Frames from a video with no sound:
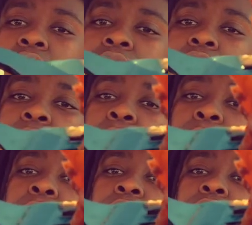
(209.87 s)

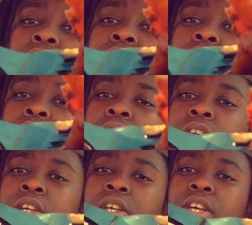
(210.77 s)
So,
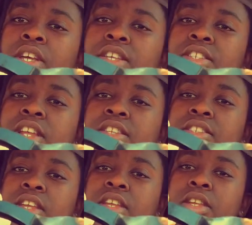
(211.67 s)
see that
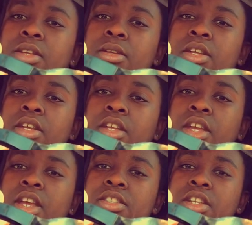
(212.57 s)
steam?
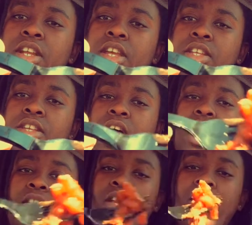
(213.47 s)
Can y'all see that? It's hot.